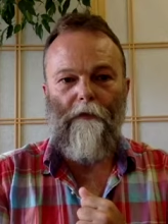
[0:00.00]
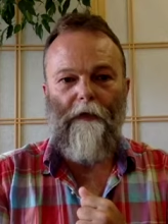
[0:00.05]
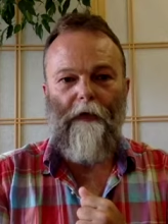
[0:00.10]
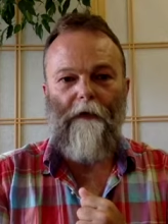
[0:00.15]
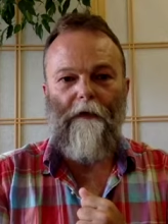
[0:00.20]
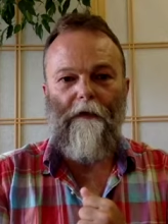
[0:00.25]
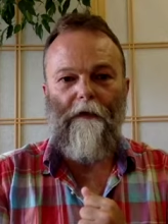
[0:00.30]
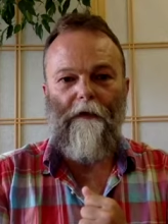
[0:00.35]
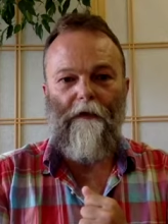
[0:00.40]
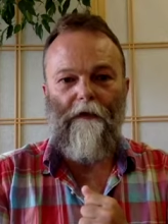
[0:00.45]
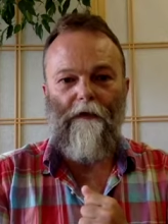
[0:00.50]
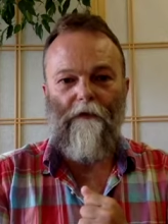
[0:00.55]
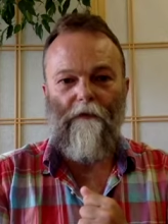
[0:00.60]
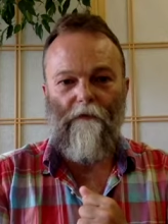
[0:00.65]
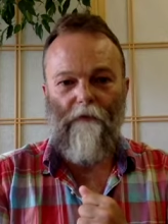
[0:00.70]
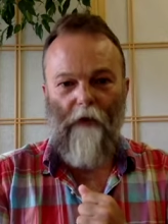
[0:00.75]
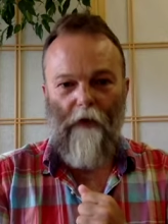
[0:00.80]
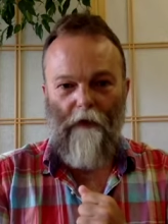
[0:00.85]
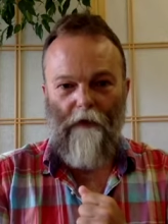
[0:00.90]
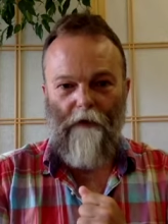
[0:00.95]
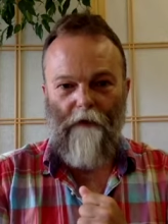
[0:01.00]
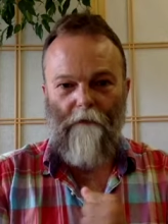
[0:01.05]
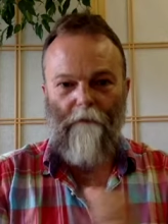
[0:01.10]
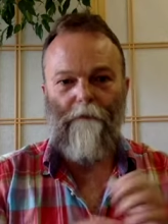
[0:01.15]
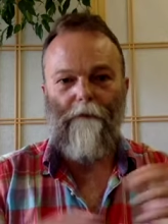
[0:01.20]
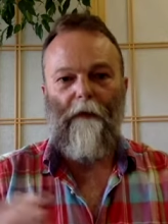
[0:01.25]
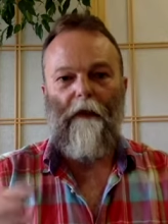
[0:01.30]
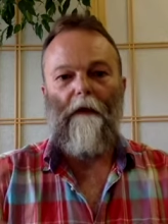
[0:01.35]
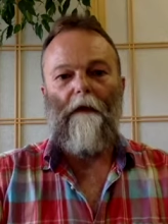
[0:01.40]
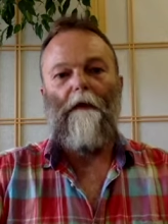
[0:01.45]
death and
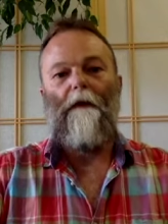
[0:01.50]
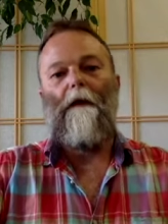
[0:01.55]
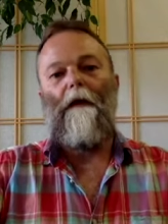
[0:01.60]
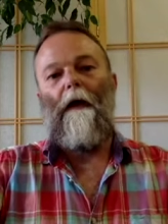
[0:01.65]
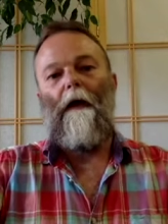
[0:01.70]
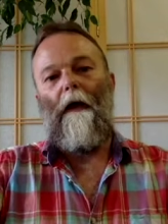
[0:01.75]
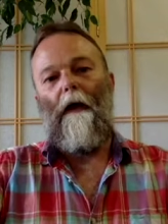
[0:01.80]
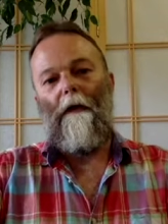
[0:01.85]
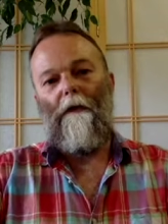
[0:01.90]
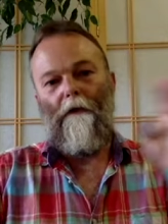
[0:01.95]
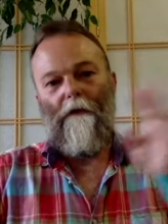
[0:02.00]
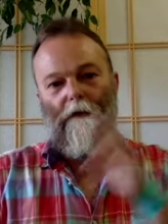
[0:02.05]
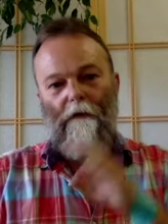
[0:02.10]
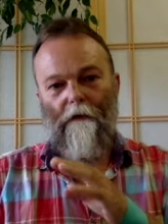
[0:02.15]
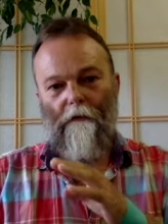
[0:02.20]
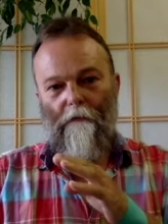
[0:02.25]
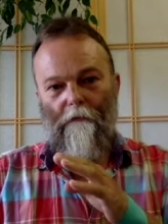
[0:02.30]
destruction, and